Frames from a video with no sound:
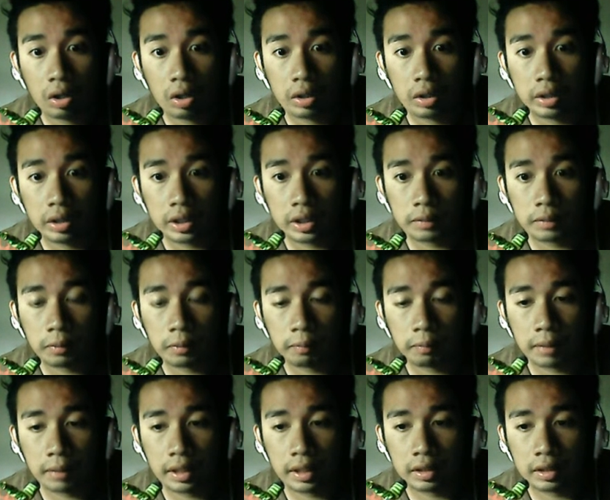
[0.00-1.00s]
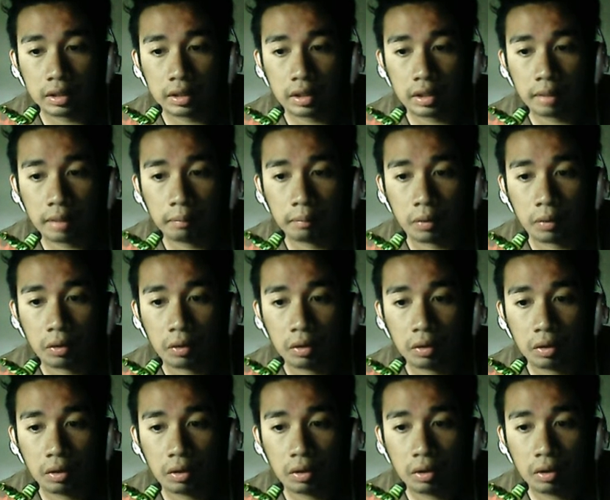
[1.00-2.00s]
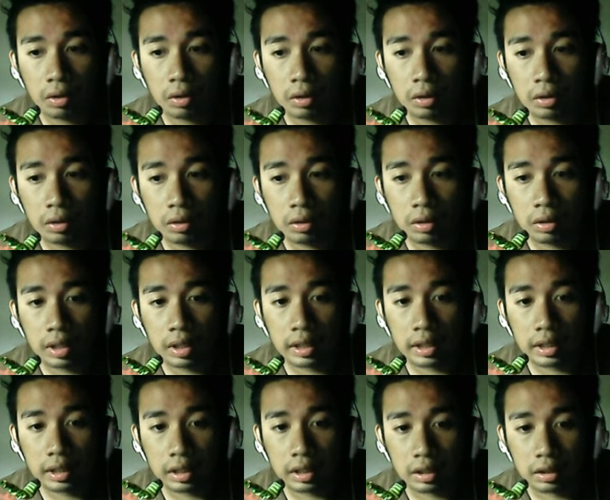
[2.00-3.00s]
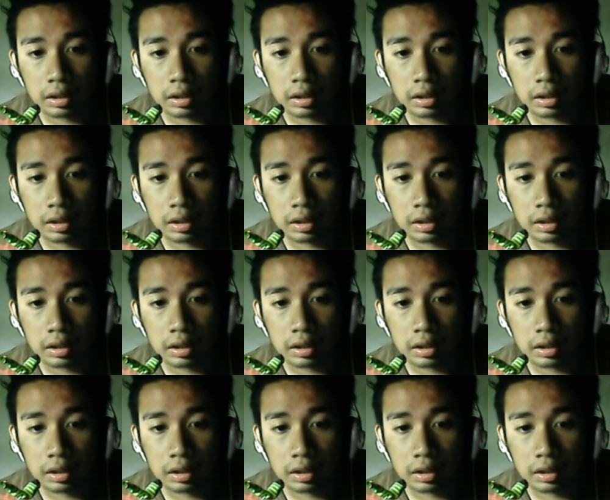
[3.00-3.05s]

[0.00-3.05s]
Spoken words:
Thanks for playing the demo. You like it.